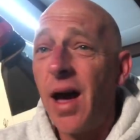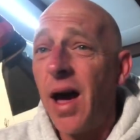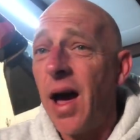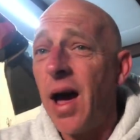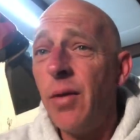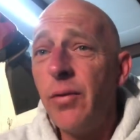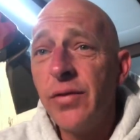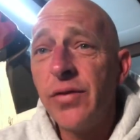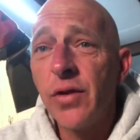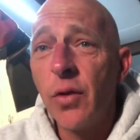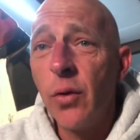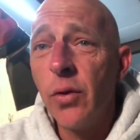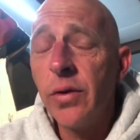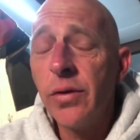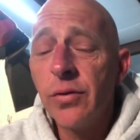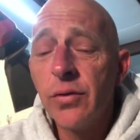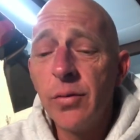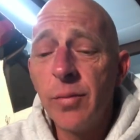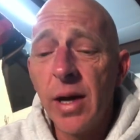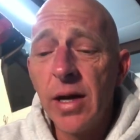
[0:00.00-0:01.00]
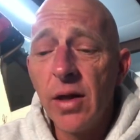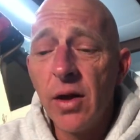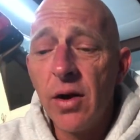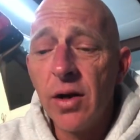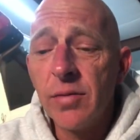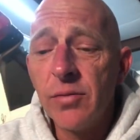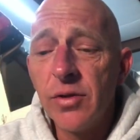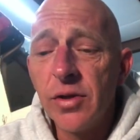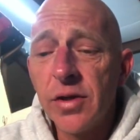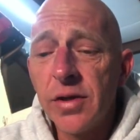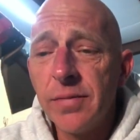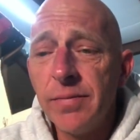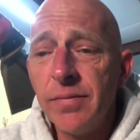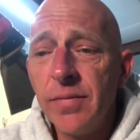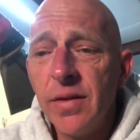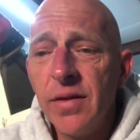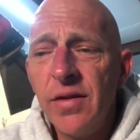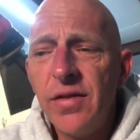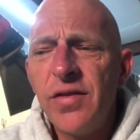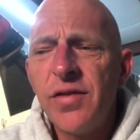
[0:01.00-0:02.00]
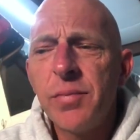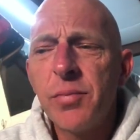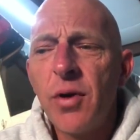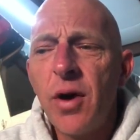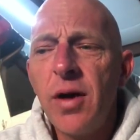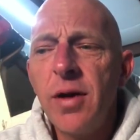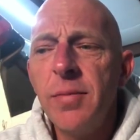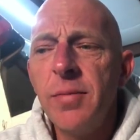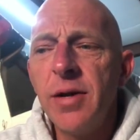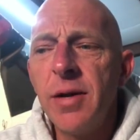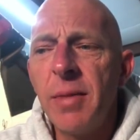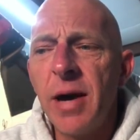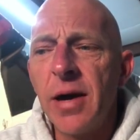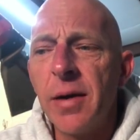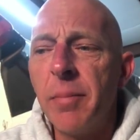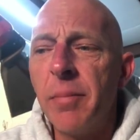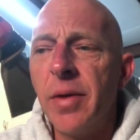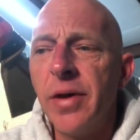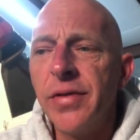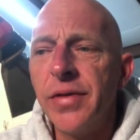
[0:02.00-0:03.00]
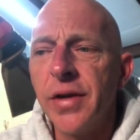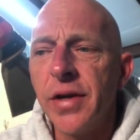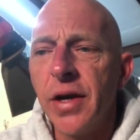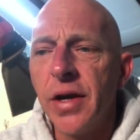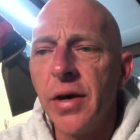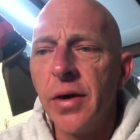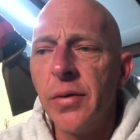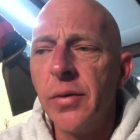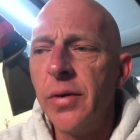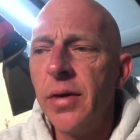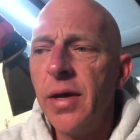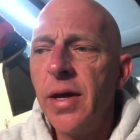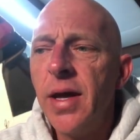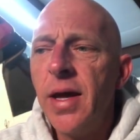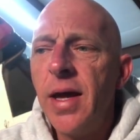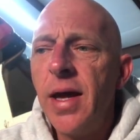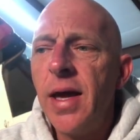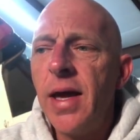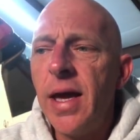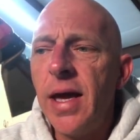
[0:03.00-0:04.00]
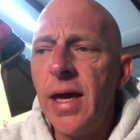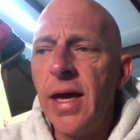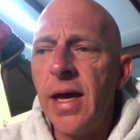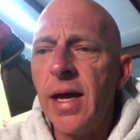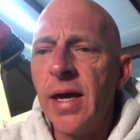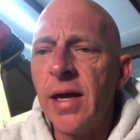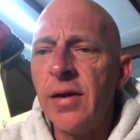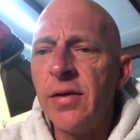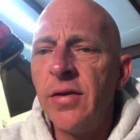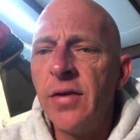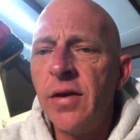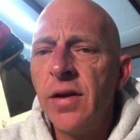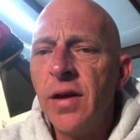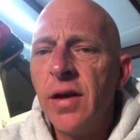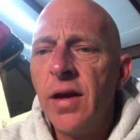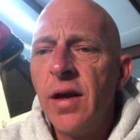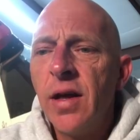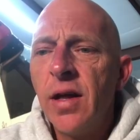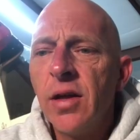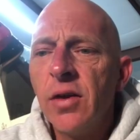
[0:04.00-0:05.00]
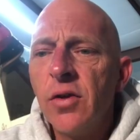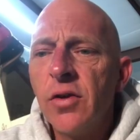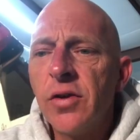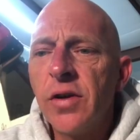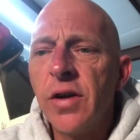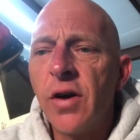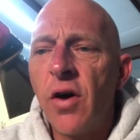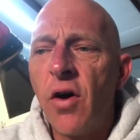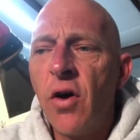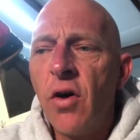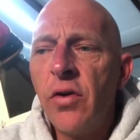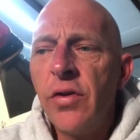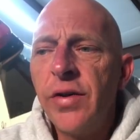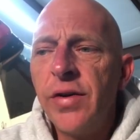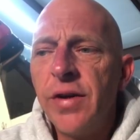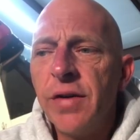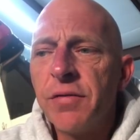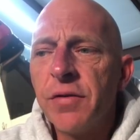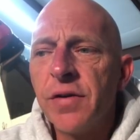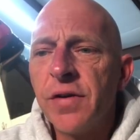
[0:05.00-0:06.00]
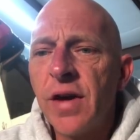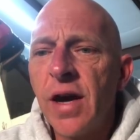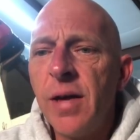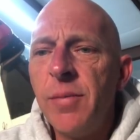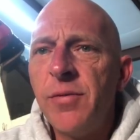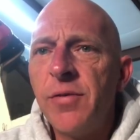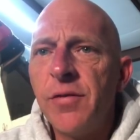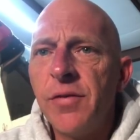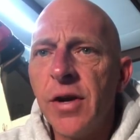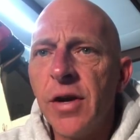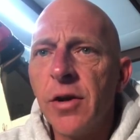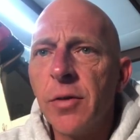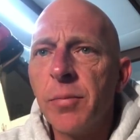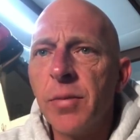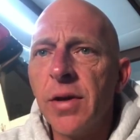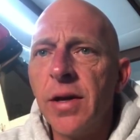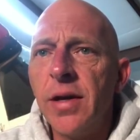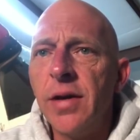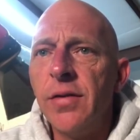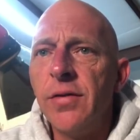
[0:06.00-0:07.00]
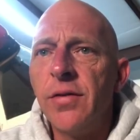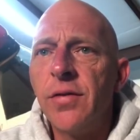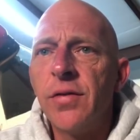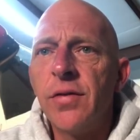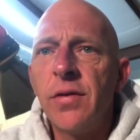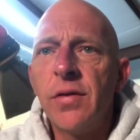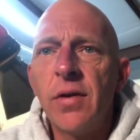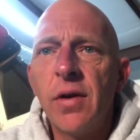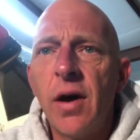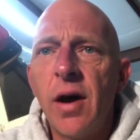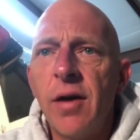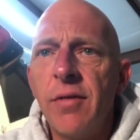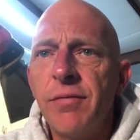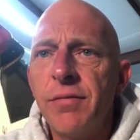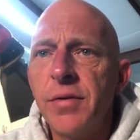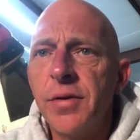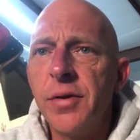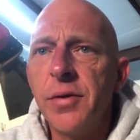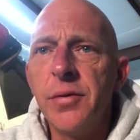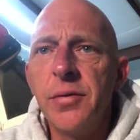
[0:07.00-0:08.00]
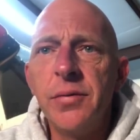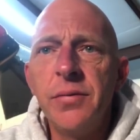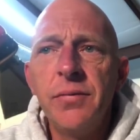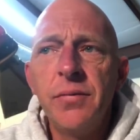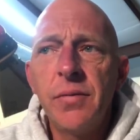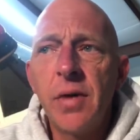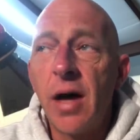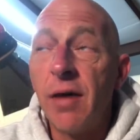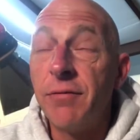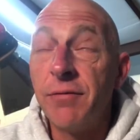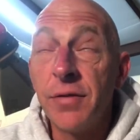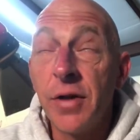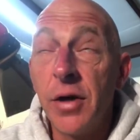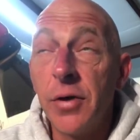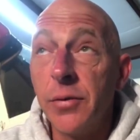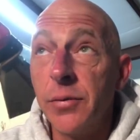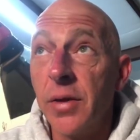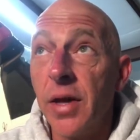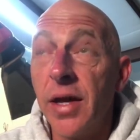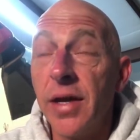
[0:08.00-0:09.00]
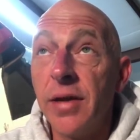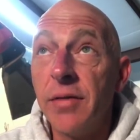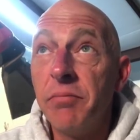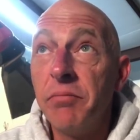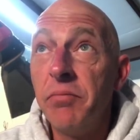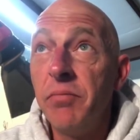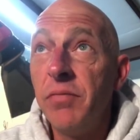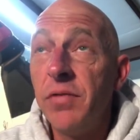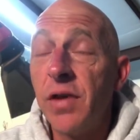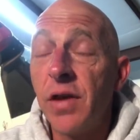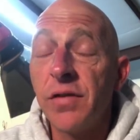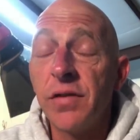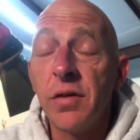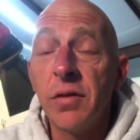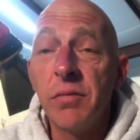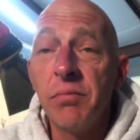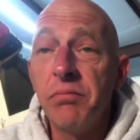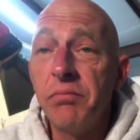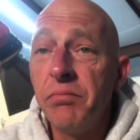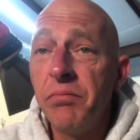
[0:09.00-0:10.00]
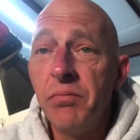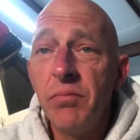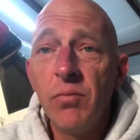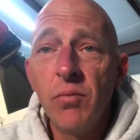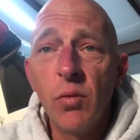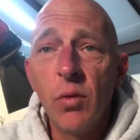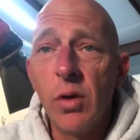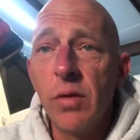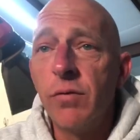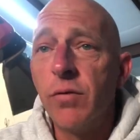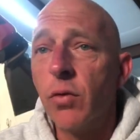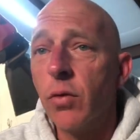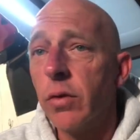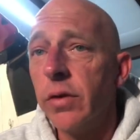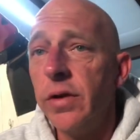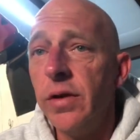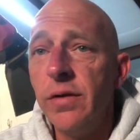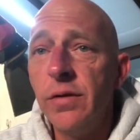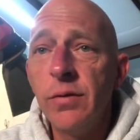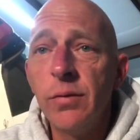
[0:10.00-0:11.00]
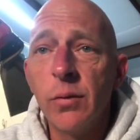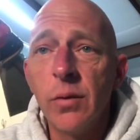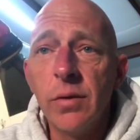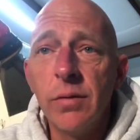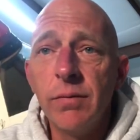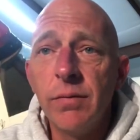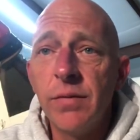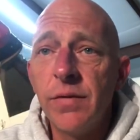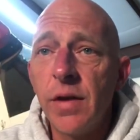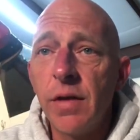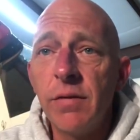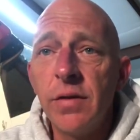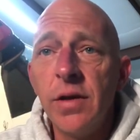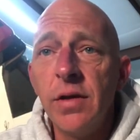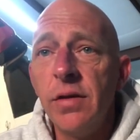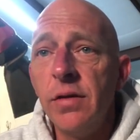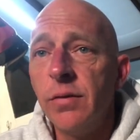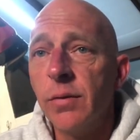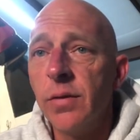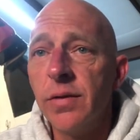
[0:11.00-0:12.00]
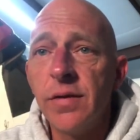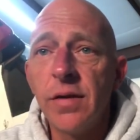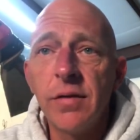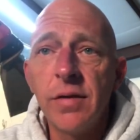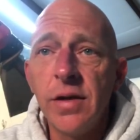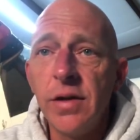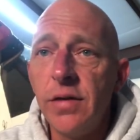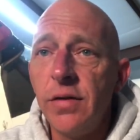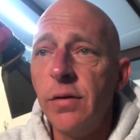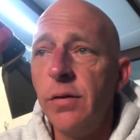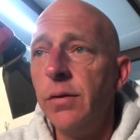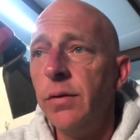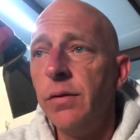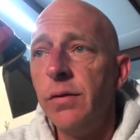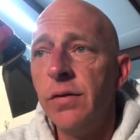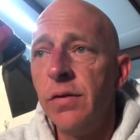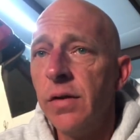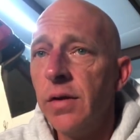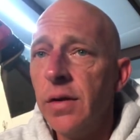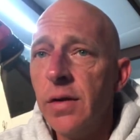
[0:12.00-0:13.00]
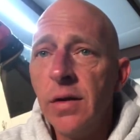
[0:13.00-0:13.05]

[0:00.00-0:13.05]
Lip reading: I was going through my logbook. This has probably been about a month ago, and looked at all the different types of airplanes I've flown, like Cessna 140s, 170s, 172s,